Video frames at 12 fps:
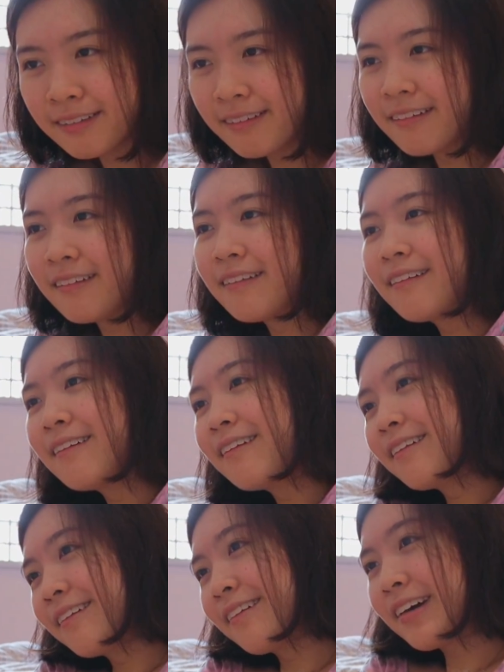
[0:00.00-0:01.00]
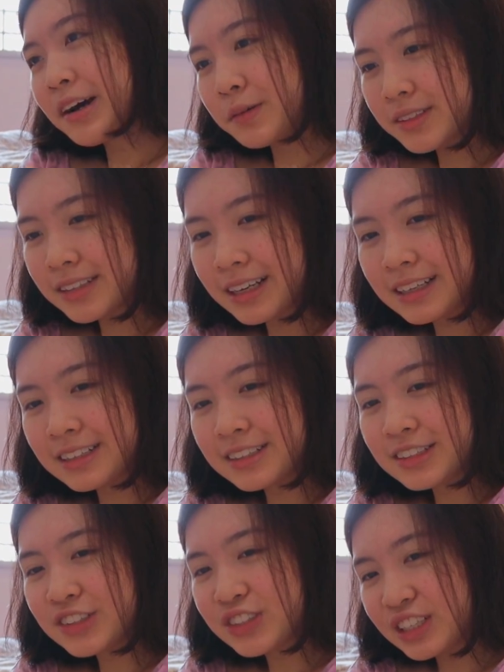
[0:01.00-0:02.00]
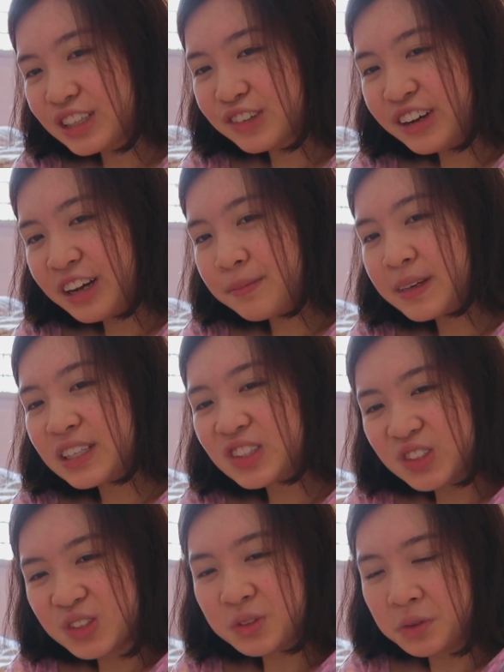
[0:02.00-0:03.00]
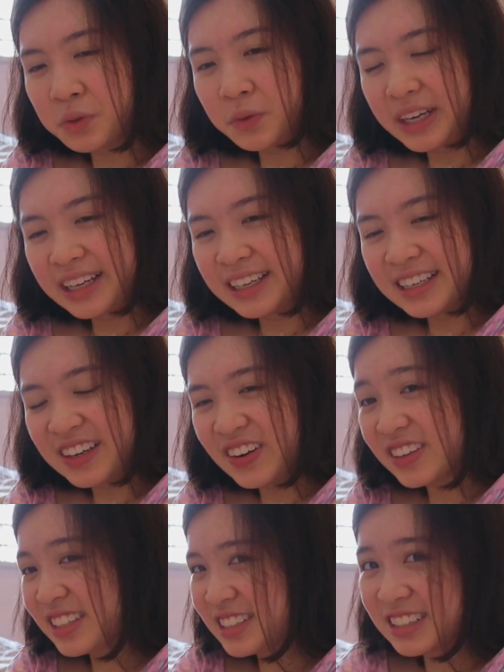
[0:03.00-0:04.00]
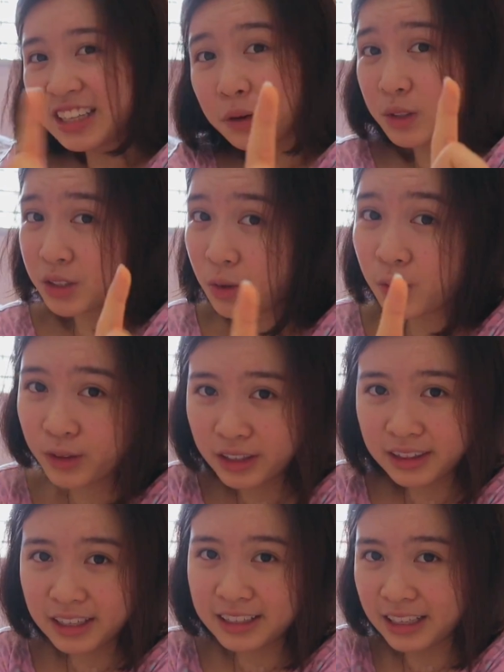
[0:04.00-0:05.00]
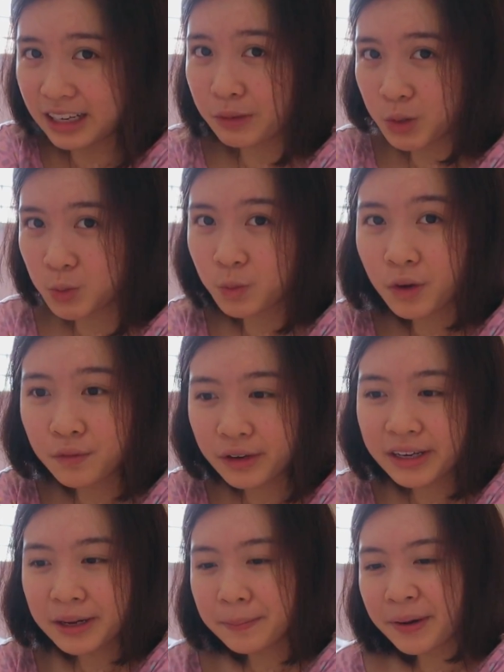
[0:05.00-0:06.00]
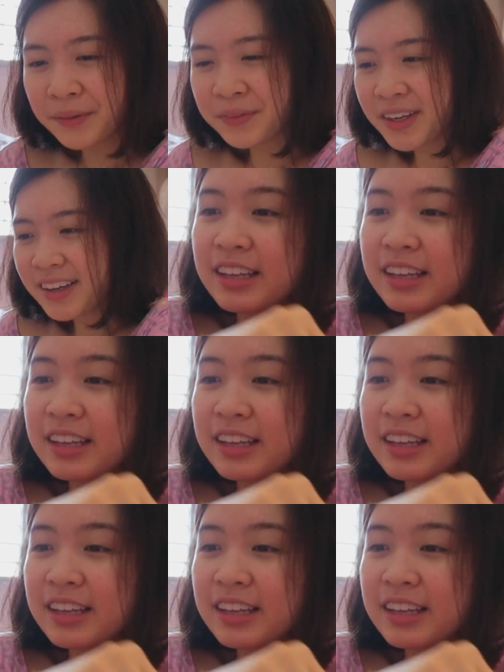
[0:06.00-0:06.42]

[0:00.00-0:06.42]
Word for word: I was like, shit, why am I still awake? Honestly, that was the only thing that I was worrying about.